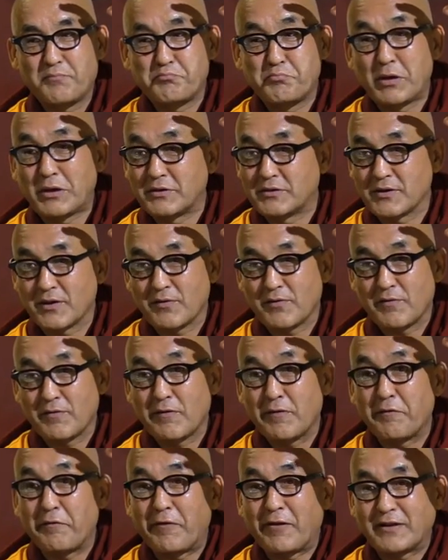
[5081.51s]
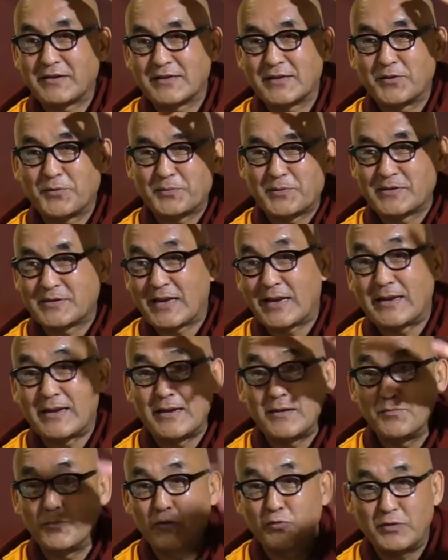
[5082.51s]
picture or reflection of the sun
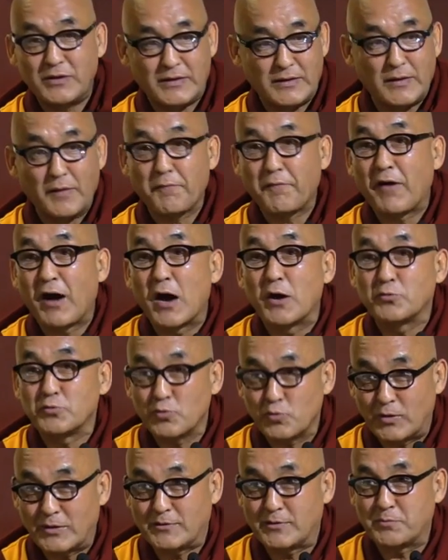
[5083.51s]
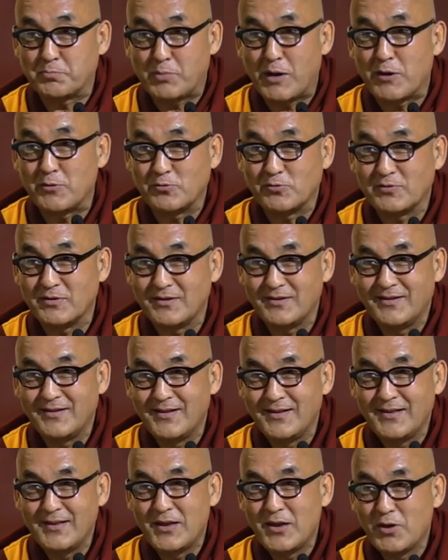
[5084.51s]
and moon in the pond, water pond.
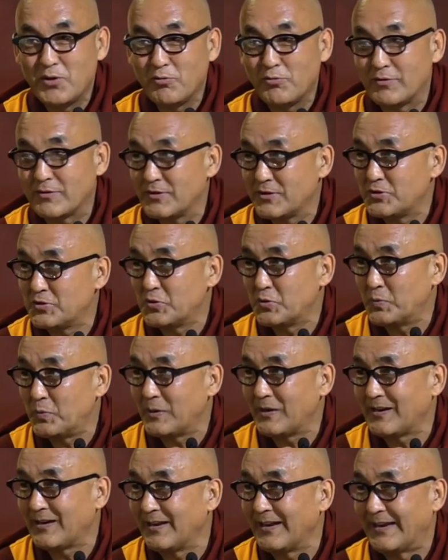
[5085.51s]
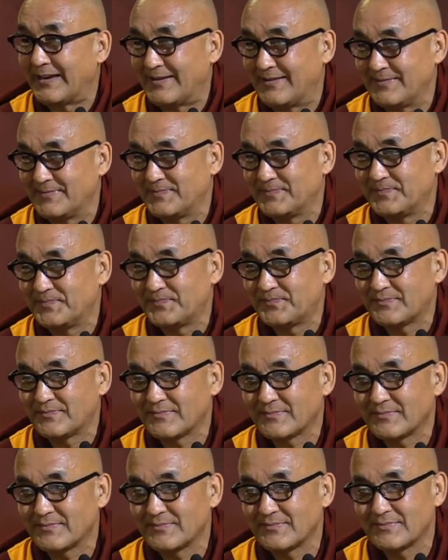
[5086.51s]
Water should be clean,
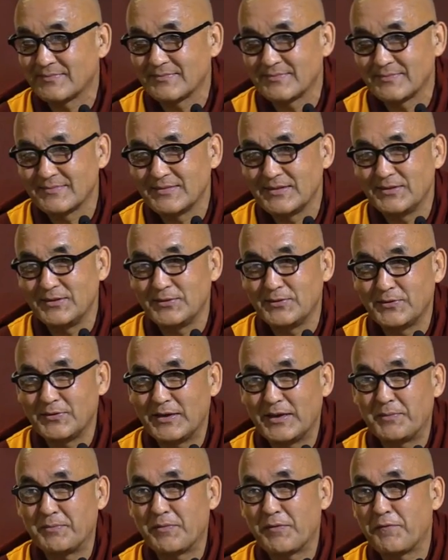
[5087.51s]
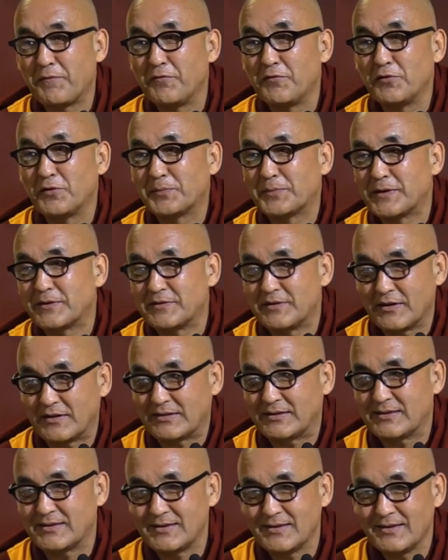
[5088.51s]
you know, if full of the
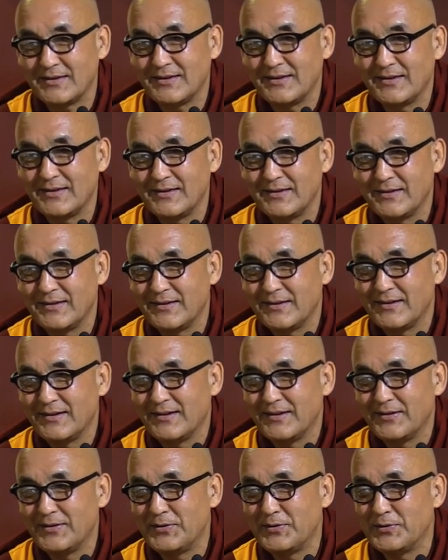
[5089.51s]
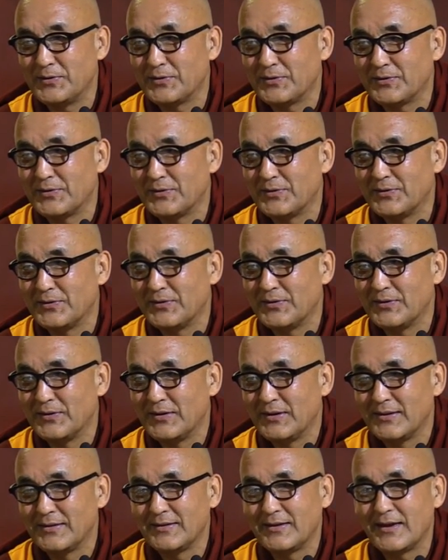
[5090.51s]
dust, you know,
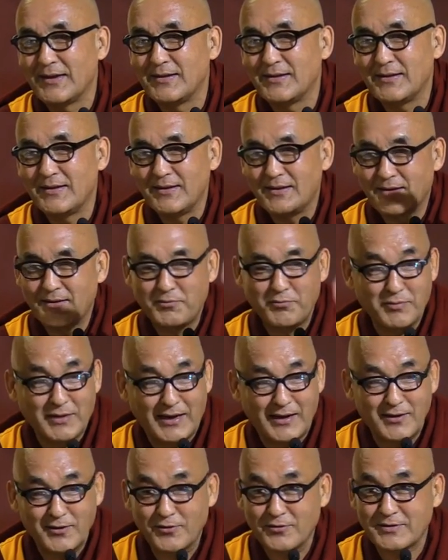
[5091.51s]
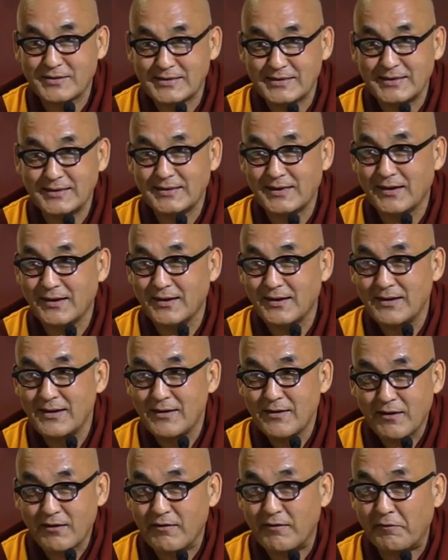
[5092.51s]
then we cannot see the
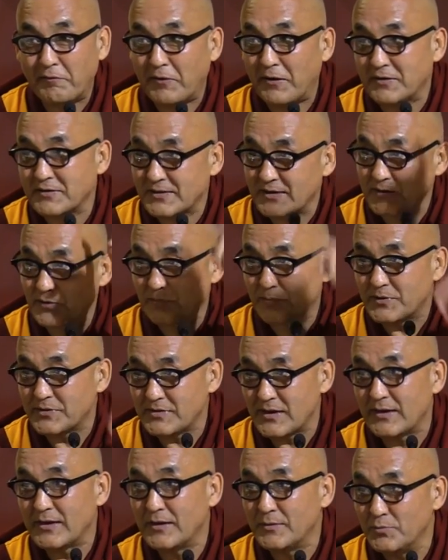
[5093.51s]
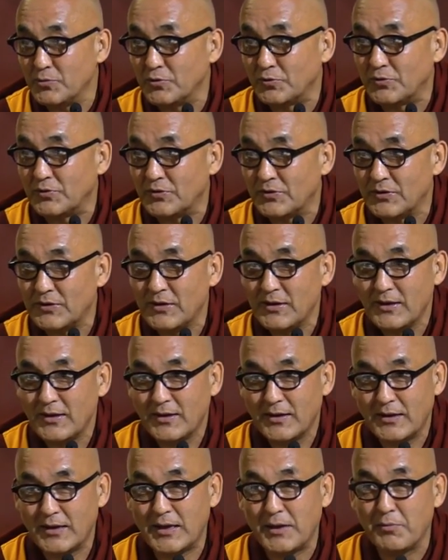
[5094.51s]
reflection of the sun and moon.
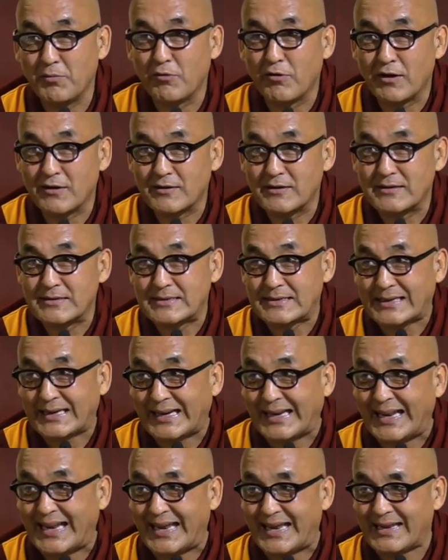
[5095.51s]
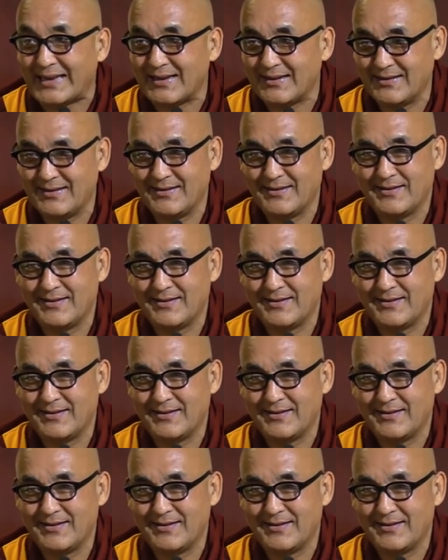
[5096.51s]
If water is clean,